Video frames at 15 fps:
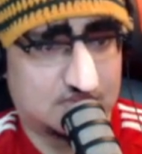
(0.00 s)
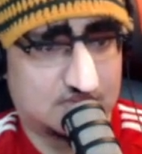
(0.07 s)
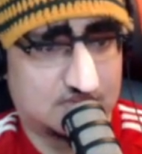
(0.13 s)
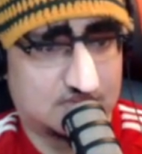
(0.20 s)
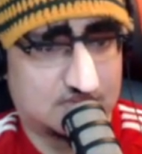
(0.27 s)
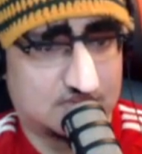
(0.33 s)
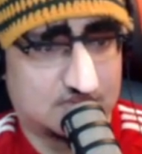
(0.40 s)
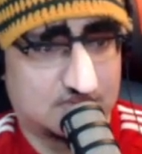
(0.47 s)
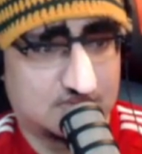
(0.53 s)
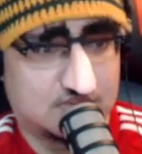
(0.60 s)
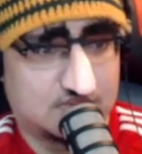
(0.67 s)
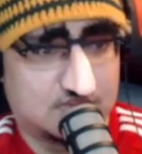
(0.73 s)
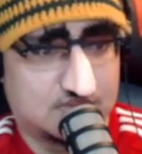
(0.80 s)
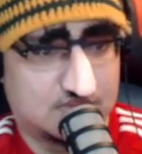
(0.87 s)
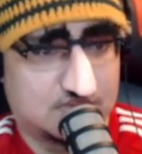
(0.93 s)

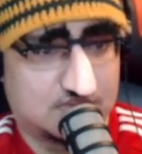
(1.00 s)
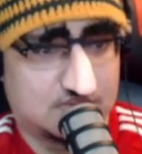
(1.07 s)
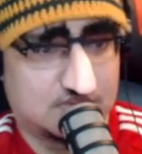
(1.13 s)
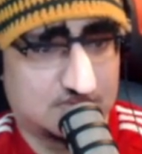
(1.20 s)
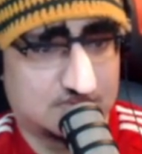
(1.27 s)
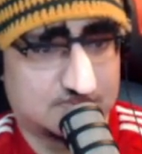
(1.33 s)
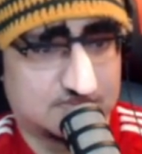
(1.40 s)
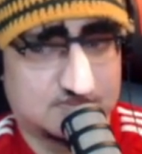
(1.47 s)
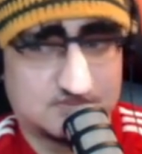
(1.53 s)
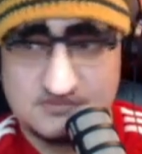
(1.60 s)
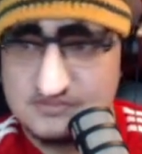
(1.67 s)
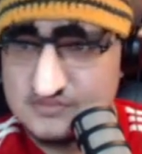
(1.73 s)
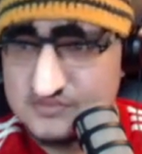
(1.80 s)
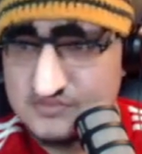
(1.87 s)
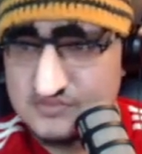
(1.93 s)

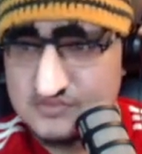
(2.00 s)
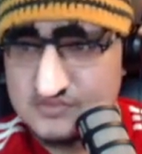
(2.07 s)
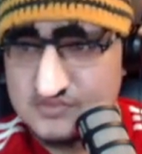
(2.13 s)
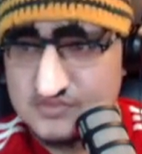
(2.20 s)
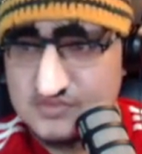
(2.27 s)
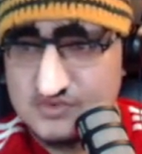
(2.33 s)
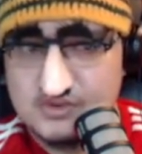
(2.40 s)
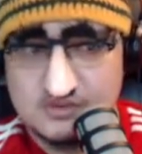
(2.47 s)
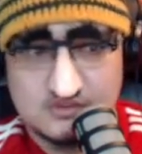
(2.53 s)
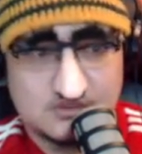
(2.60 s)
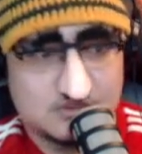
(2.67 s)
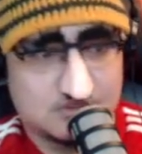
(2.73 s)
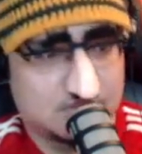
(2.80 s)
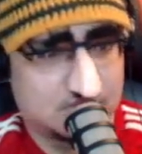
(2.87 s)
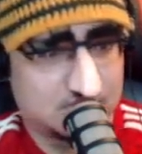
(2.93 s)
(silent)